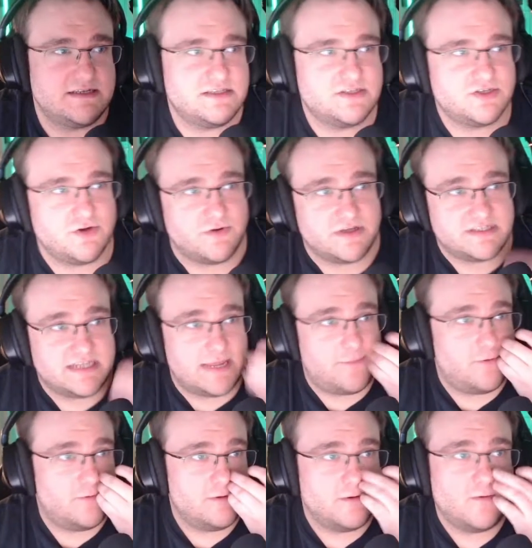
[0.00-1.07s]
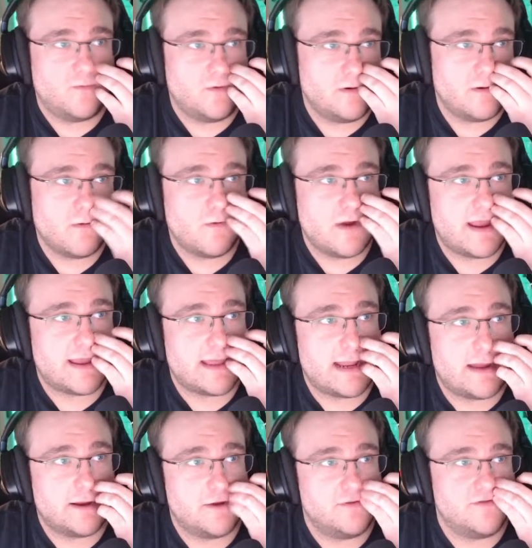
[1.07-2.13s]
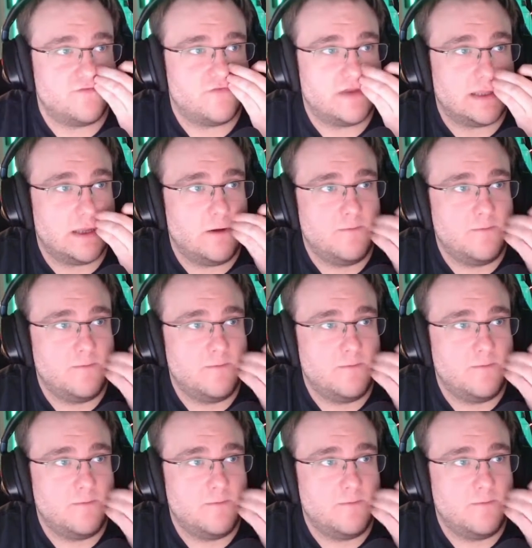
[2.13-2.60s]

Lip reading: show an example. We're hanging out here in this video.